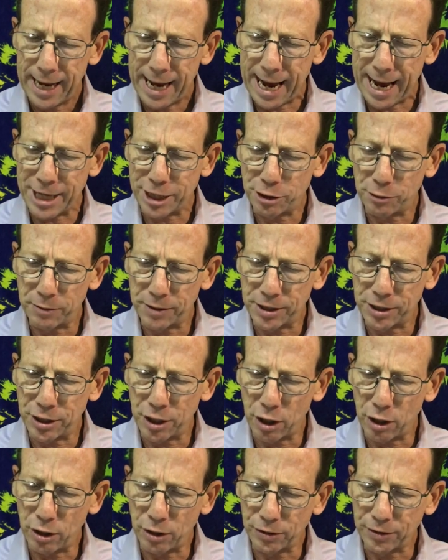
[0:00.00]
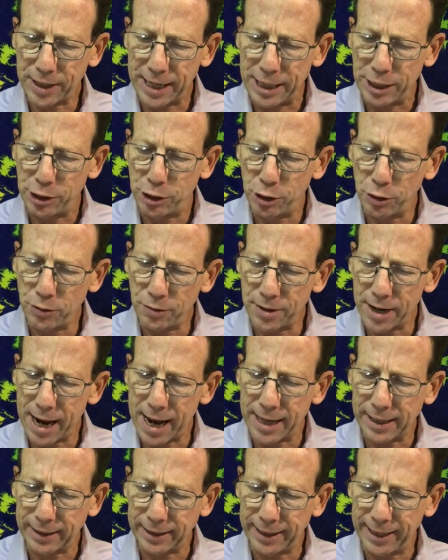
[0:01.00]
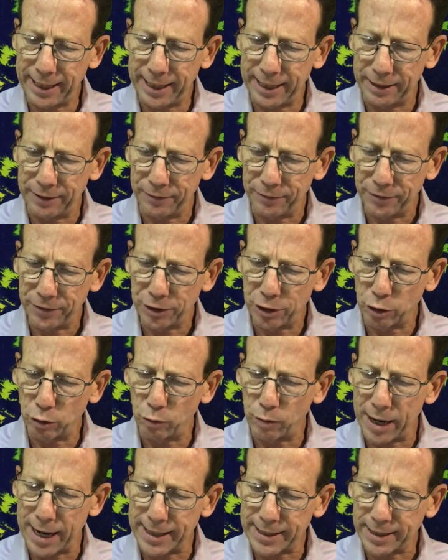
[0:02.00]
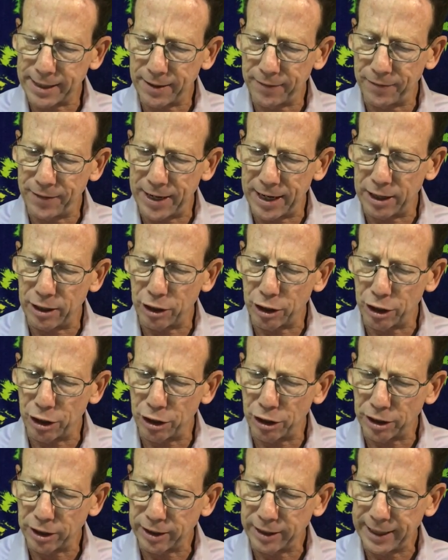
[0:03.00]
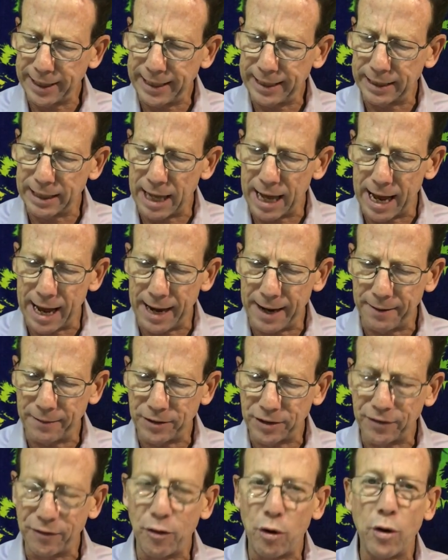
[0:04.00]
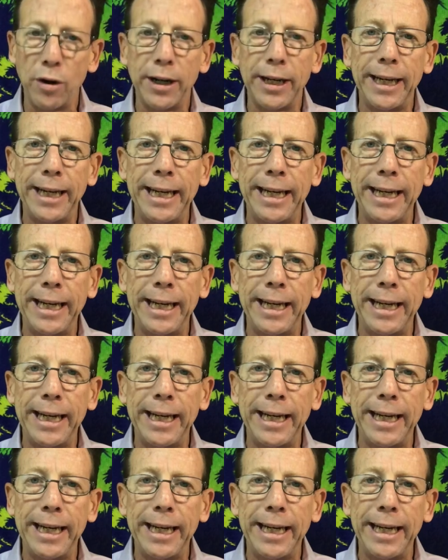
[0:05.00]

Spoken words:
As a result, they do not live the rest of their earthly lives for